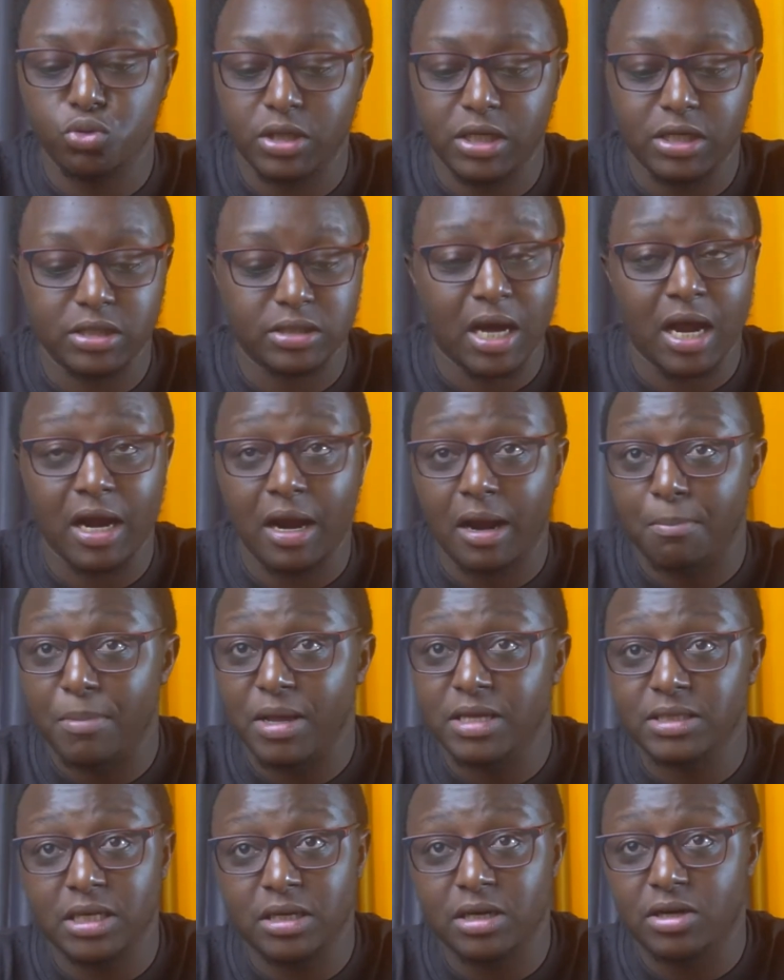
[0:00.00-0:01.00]
He's an
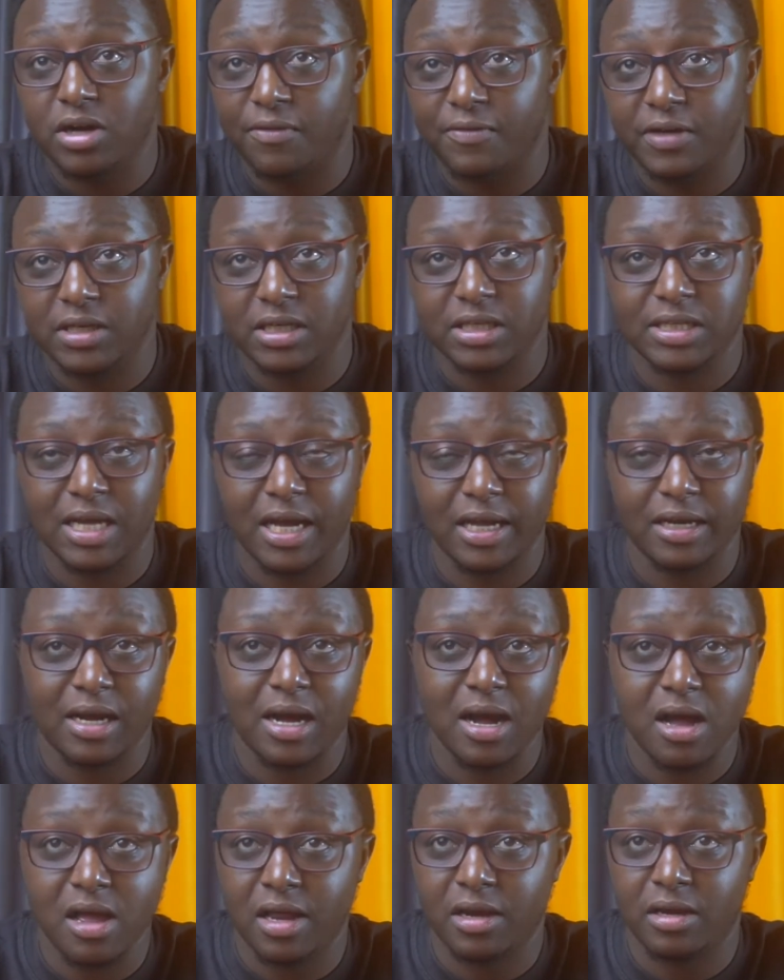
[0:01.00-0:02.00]
amazing graphic
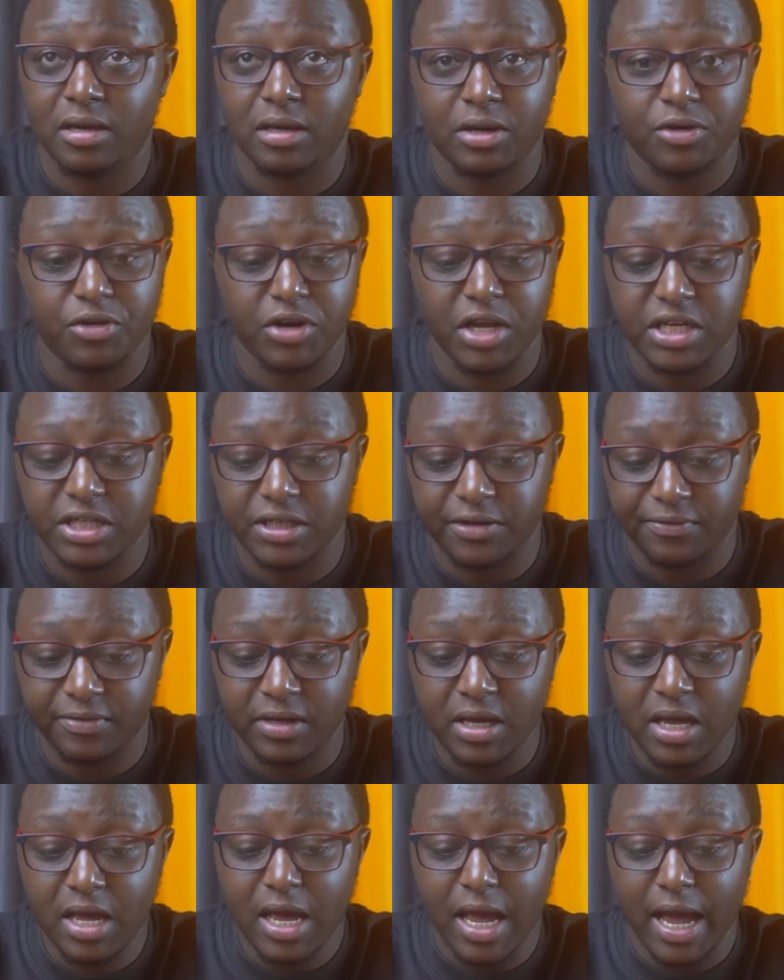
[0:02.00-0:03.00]
designer and creative.
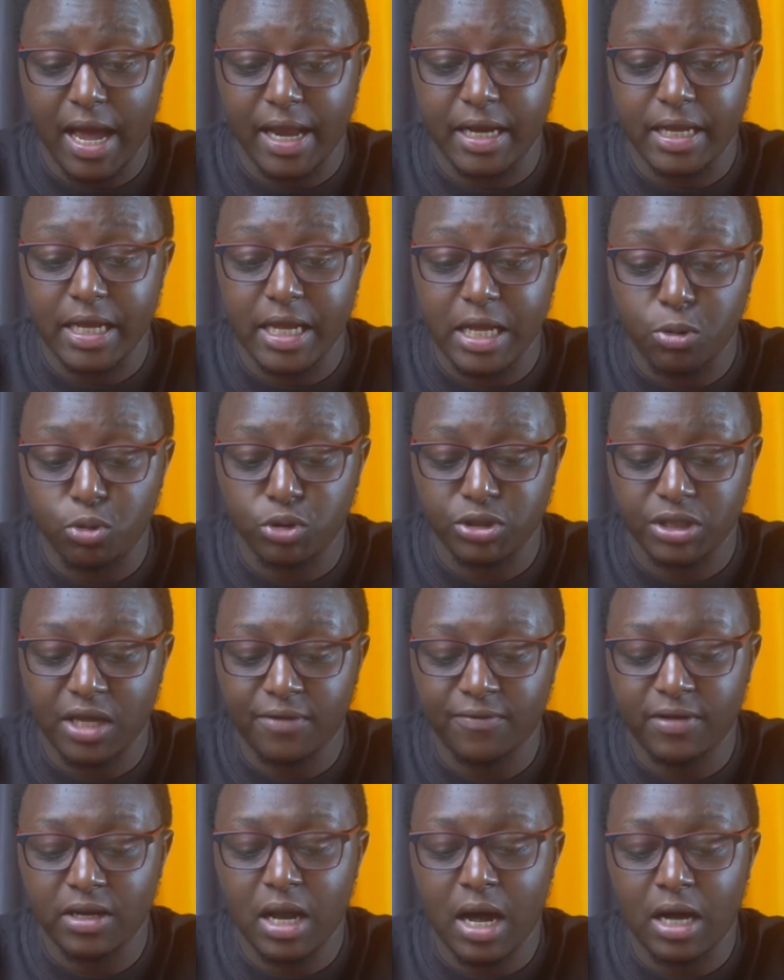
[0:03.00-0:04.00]
And he was
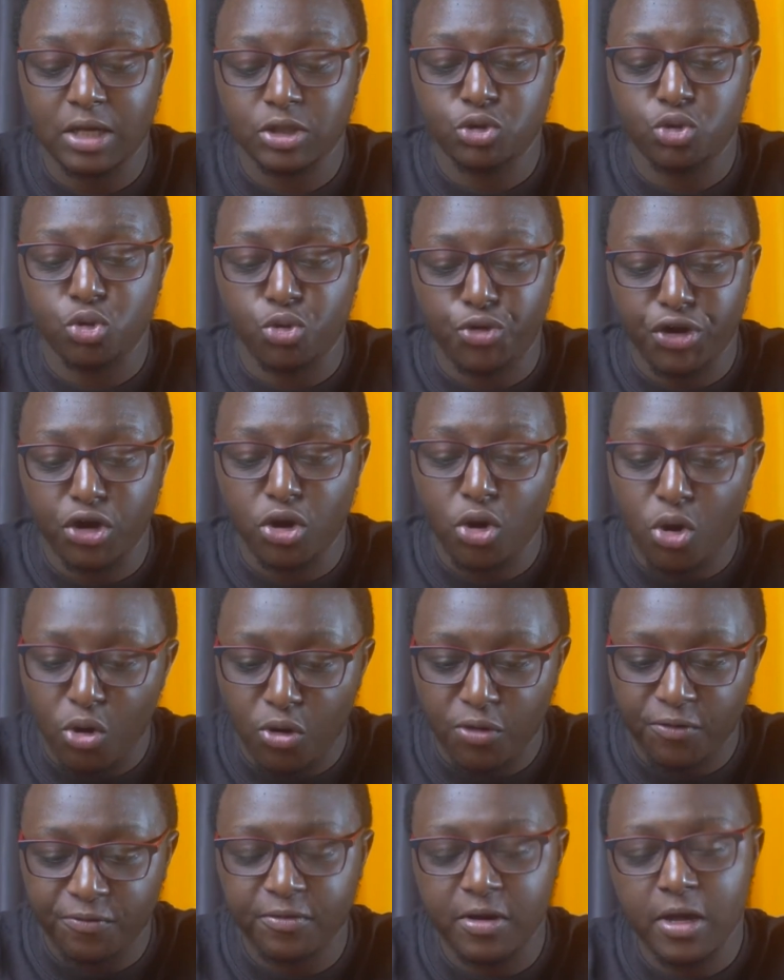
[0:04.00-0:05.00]
giving a story
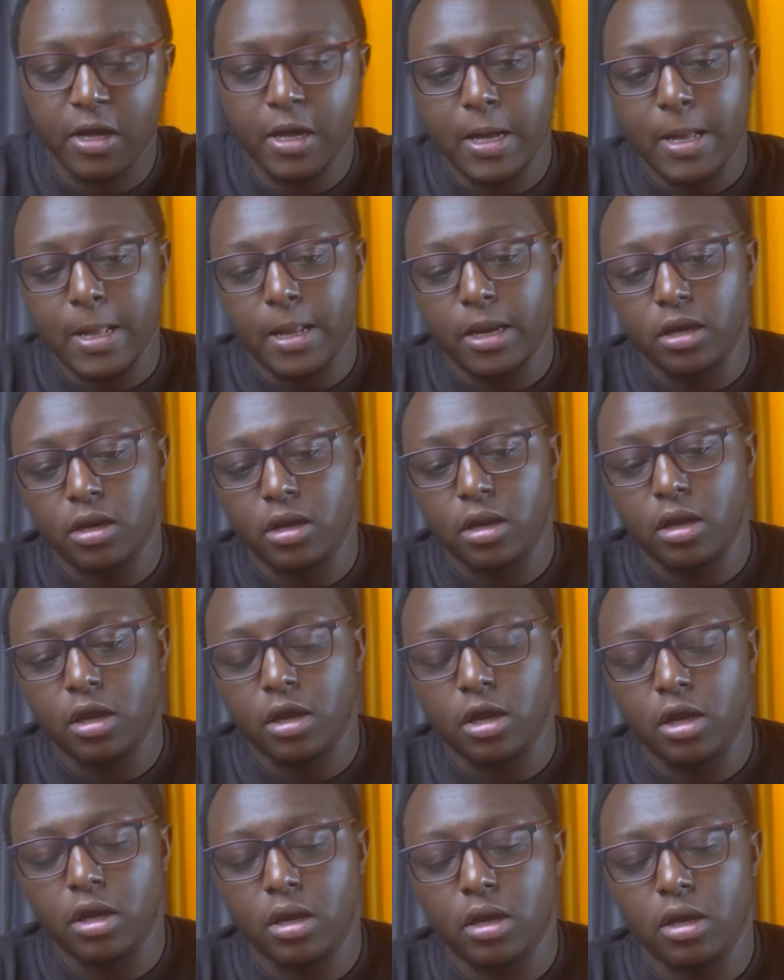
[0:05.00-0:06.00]
of,
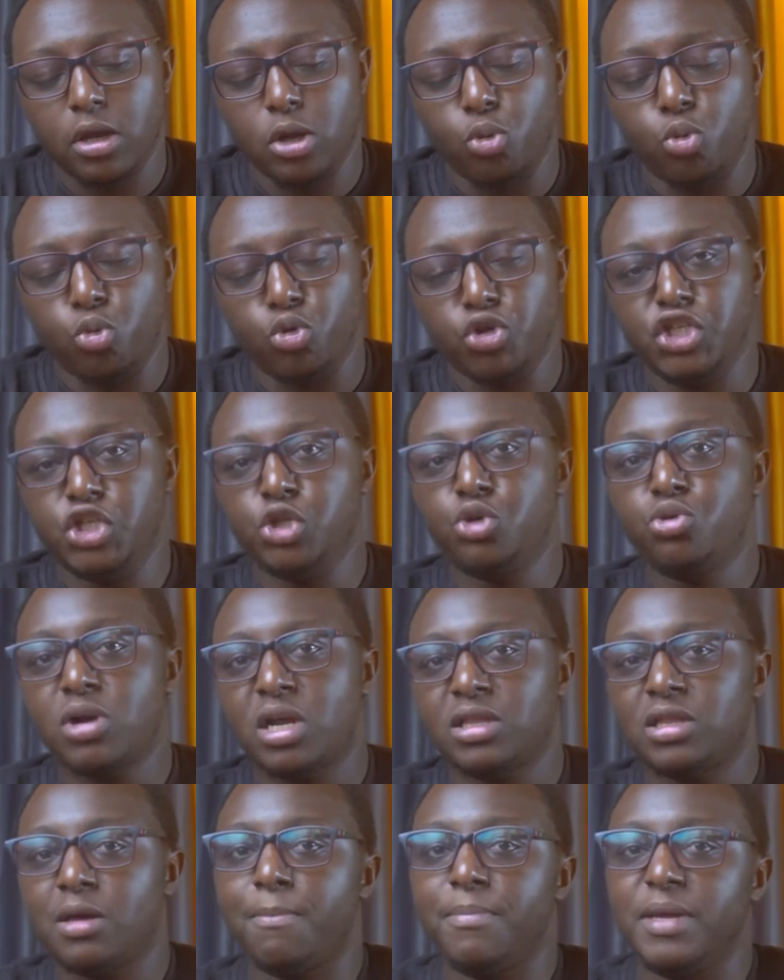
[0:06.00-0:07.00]
would you
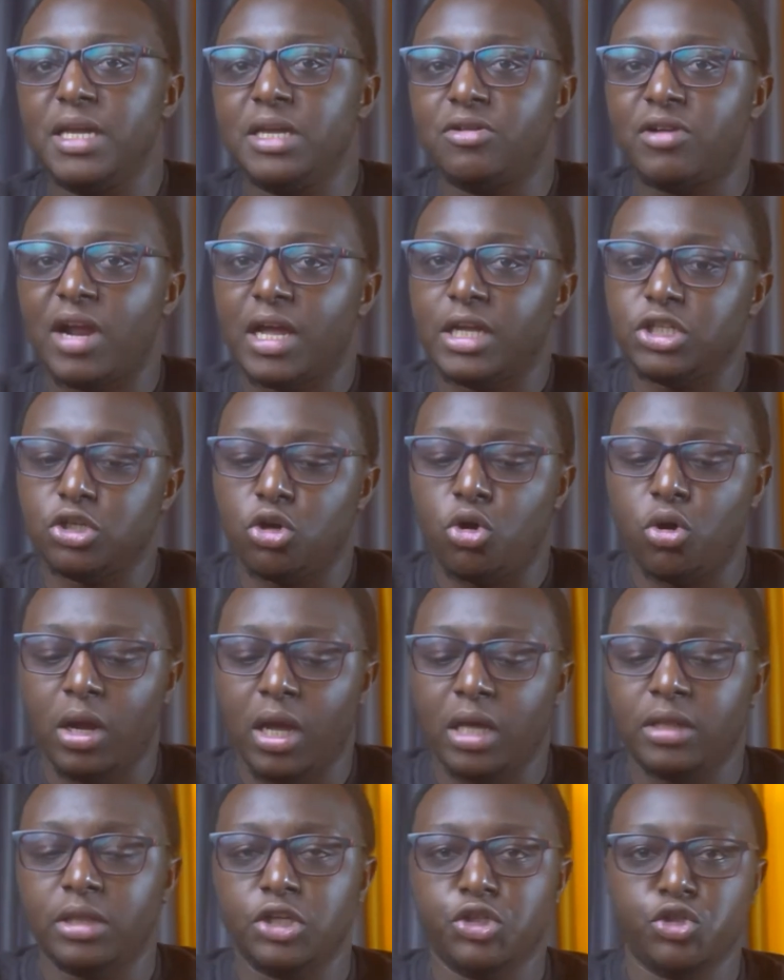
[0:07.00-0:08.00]
rather be right or
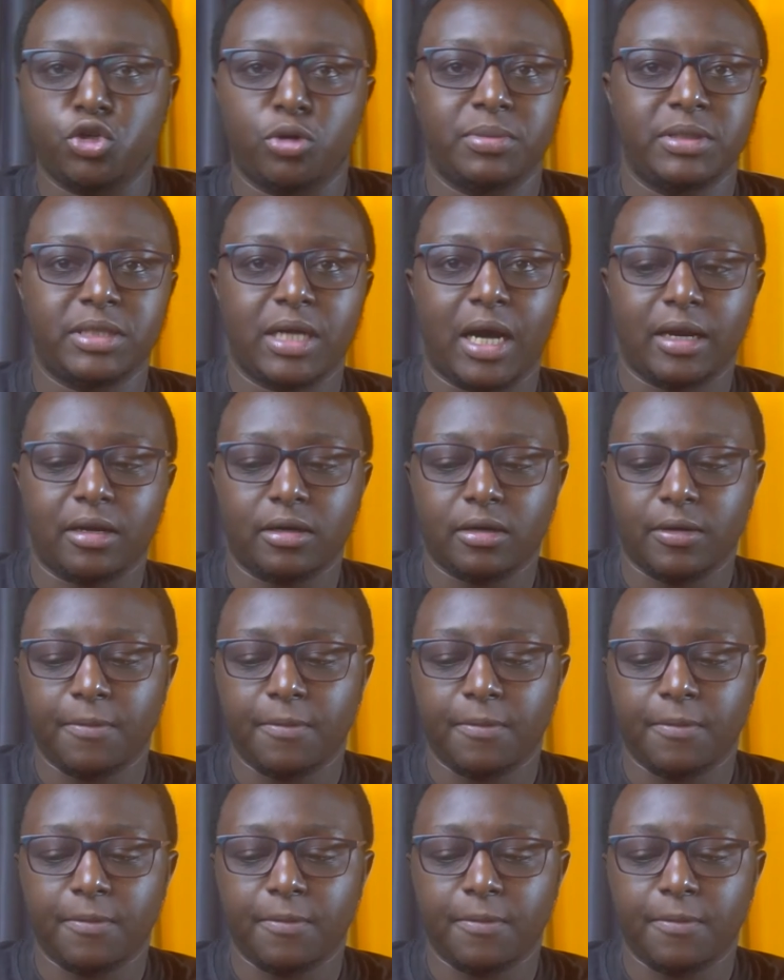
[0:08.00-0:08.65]
get the job done?